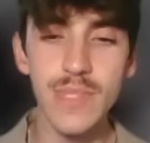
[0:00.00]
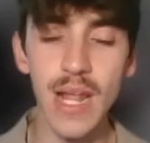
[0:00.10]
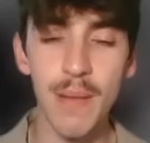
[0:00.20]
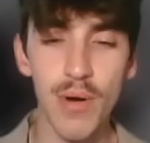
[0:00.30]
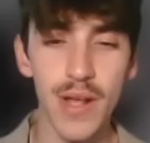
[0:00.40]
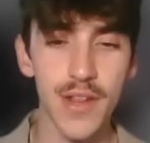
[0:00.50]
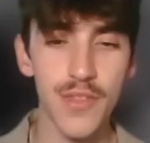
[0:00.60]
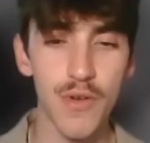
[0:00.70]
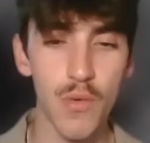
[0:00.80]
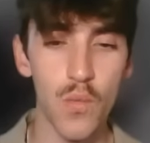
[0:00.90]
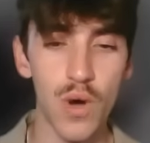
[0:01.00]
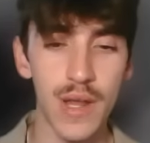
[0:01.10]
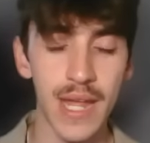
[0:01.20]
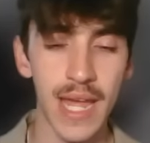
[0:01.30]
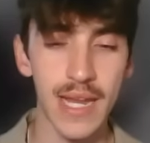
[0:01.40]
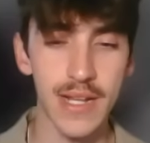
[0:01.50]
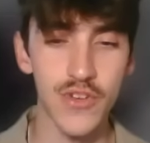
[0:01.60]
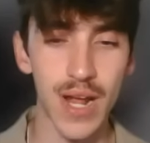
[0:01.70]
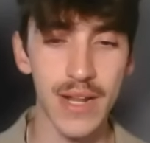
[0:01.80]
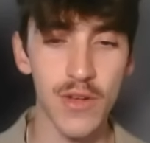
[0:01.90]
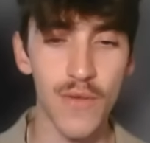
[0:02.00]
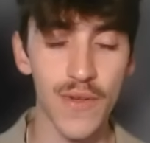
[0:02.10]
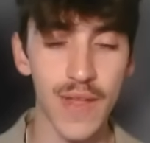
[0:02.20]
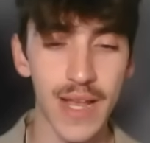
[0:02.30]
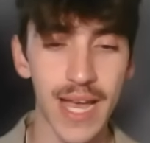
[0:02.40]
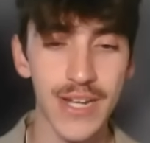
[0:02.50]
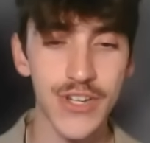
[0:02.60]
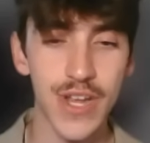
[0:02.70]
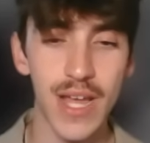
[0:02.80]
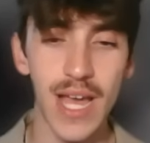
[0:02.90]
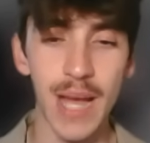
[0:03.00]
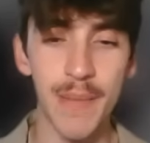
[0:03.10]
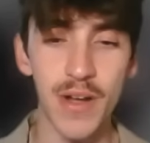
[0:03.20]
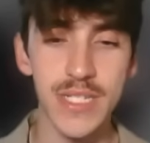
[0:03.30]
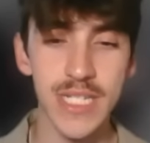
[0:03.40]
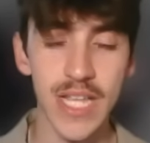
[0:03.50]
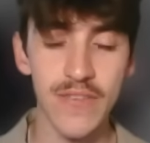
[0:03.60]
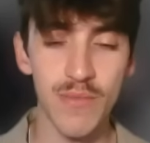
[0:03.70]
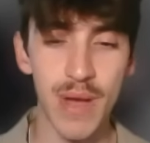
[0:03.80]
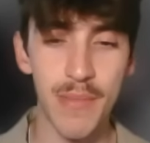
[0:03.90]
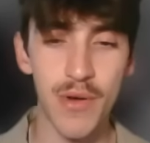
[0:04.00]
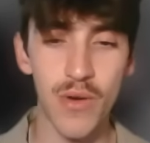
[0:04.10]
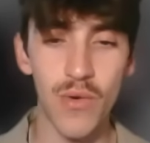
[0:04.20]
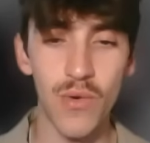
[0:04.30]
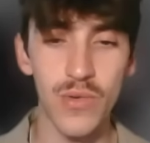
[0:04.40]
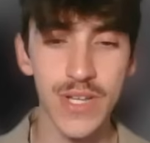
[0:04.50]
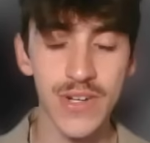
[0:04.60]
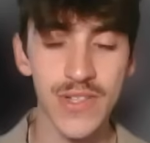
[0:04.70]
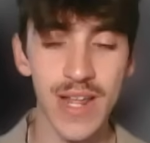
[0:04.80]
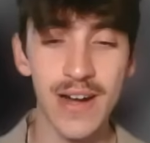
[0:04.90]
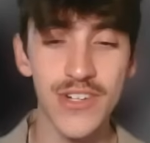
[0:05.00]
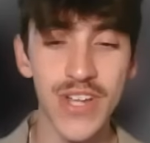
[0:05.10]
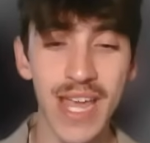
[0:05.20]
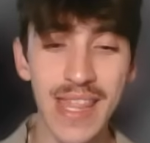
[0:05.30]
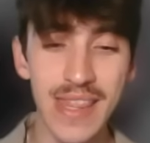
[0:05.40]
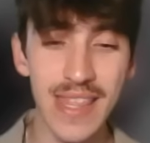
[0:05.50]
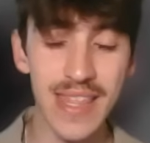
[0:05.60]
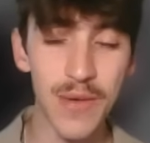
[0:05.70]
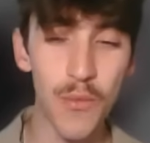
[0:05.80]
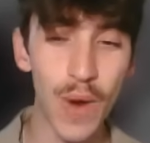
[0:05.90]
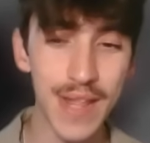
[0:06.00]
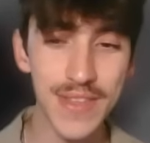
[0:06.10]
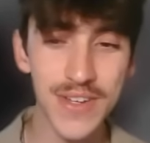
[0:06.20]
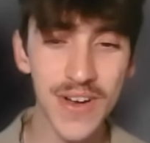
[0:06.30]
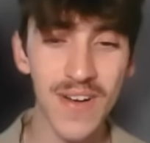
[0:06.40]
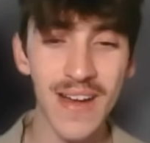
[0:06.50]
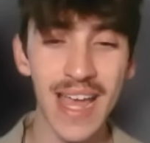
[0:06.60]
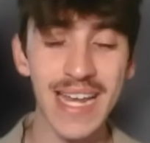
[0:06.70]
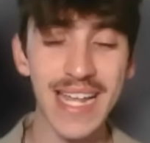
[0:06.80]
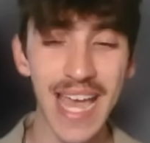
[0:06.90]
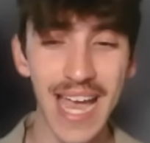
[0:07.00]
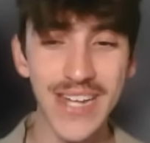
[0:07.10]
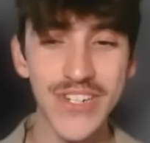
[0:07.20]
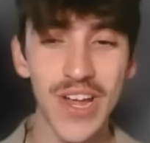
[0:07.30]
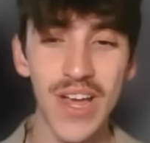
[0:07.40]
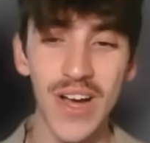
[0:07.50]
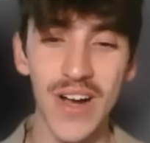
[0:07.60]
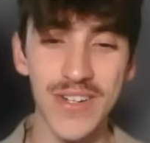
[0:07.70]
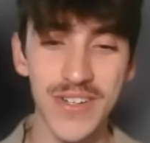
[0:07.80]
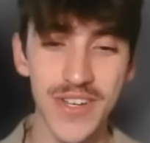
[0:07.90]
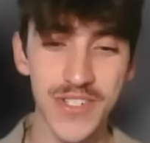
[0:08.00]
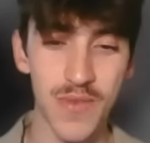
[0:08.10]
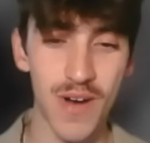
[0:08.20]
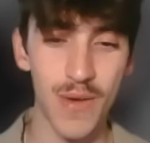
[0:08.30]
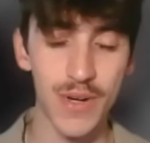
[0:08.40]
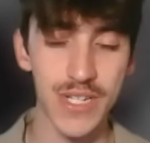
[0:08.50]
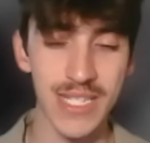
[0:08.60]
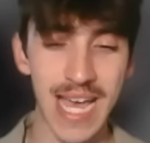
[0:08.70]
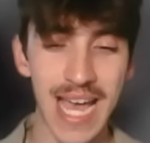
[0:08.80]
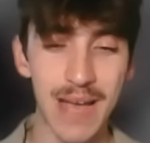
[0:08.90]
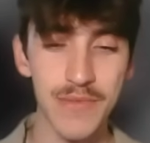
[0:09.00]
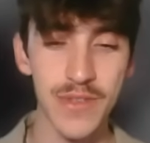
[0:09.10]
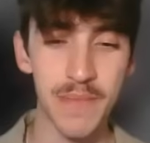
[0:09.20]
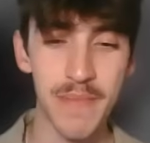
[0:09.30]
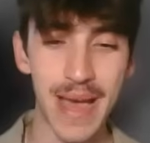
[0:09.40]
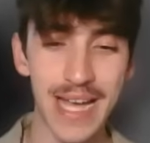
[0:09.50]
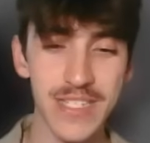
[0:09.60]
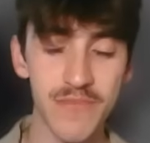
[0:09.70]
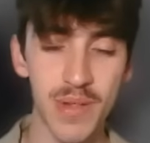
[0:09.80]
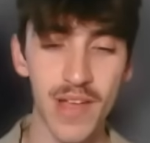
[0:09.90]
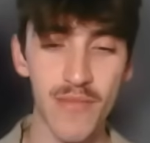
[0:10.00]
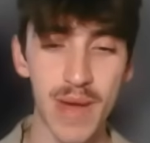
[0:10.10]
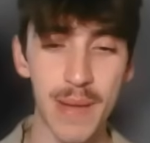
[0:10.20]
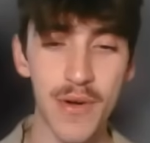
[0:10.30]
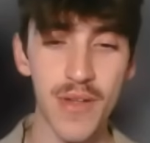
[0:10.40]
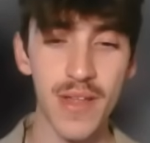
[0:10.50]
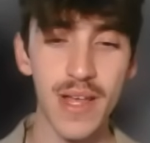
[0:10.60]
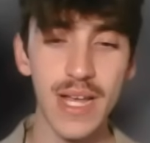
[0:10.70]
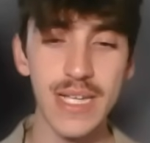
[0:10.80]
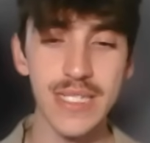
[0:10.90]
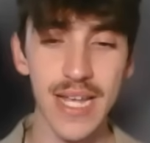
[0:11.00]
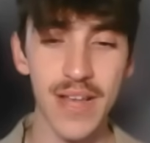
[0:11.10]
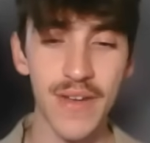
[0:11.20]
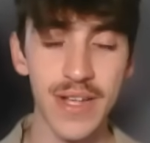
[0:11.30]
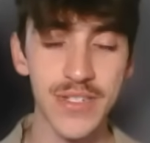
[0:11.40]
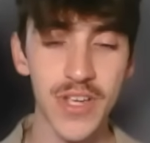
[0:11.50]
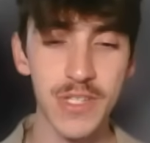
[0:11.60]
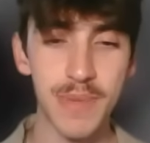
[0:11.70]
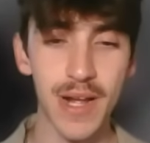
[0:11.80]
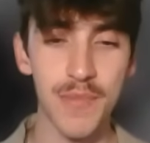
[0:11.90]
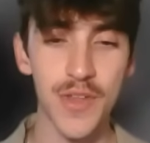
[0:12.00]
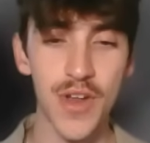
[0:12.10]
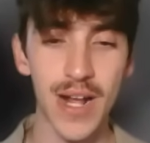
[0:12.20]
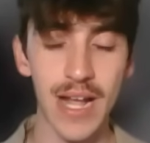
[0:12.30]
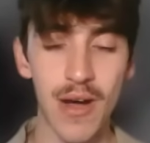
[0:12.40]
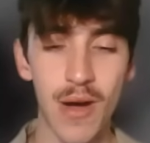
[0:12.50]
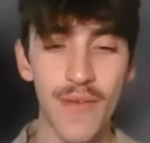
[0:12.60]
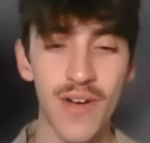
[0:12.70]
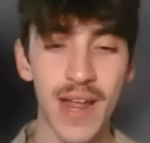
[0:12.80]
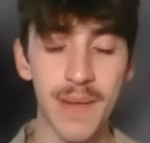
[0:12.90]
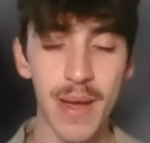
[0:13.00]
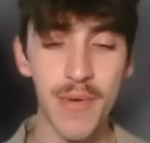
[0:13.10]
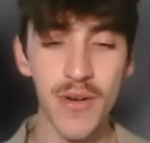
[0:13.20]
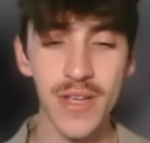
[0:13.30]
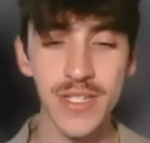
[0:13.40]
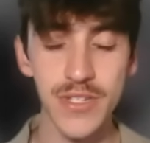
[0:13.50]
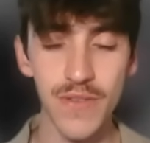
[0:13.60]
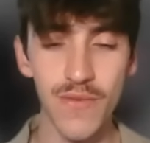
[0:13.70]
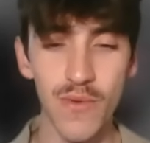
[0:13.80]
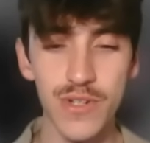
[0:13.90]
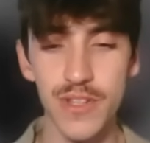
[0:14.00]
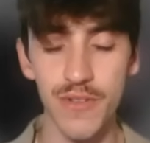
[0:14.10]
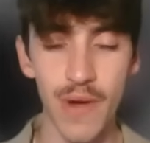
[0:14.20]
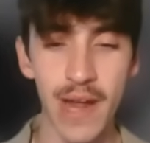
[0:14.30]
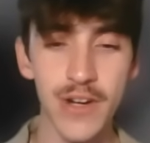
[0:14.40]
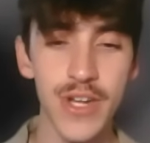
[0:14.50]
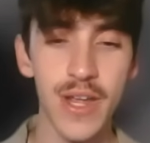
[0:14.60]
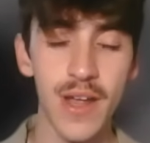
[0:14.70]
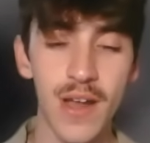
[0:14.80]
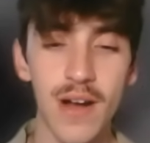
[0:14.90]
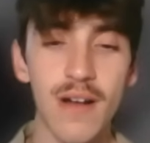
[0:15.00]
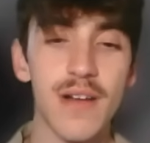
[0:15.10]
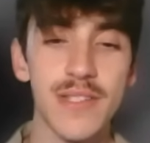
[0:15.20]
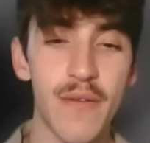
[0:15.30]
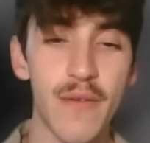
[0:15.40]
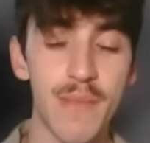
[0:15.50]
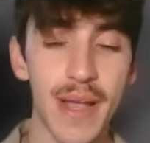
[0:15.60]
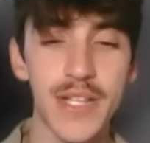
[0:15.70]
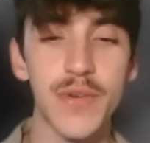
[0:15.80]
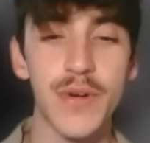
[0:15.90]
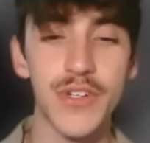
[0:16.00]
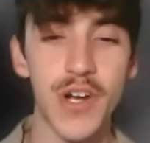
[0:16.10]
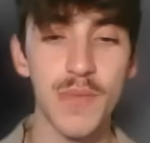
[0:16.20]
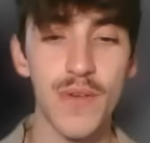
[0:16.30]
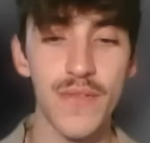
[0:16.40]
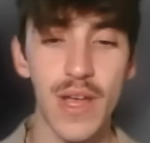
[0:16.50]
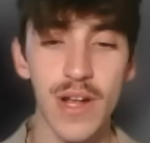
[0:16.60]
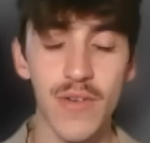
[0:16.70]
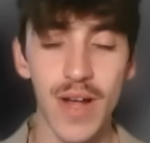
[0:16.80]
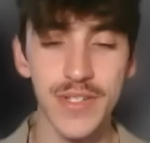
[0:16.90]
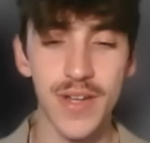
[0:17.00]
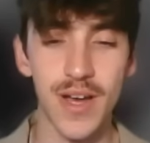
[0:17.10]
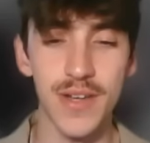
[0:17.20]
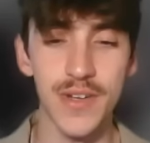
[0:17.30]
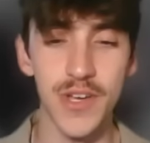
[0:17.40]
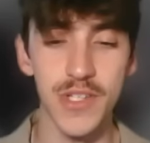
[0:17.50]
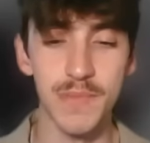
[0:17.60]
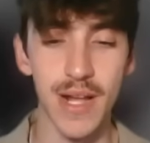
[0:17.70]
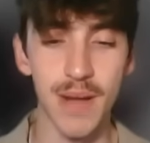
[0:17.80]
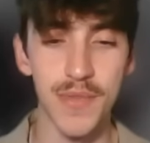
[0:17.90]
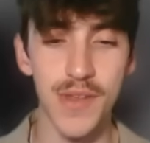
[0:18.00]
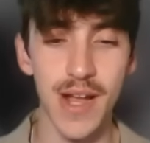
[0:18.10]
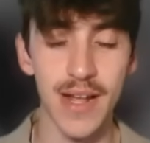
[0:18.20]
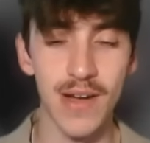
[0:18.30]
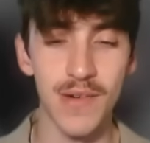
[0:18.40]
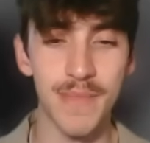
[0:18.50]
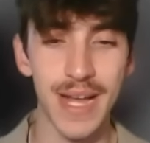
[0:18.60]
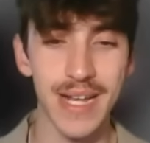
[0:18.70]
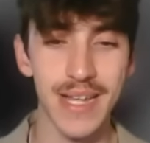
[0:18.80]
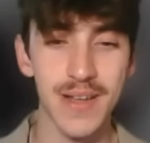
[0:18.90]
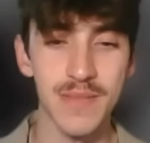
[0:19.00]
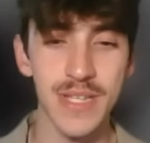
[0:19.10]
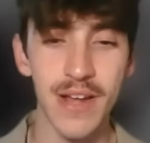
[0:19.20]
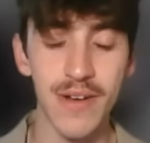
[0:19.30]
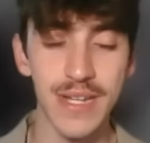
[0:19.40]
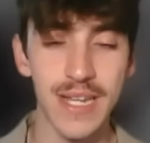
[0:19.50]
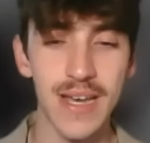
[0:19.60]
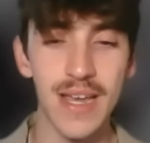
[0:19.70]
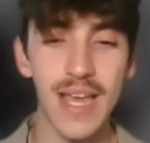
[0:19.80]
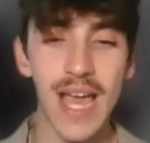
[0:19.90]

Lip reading: I'm probably going to throw 1 and try and go for the catch. I'm unsuccessful. My opponent holds onto their energy, and then they wait the turn and catch on a Dusknoir, which is an absolutely massive play for my opponent. Psychic Fangs does pick up the knockout, however, and my opponent is still forced to throw energy, or else I would make it to a charge move. Grass Knot does pick up the knockout. Back in comes the Giratina.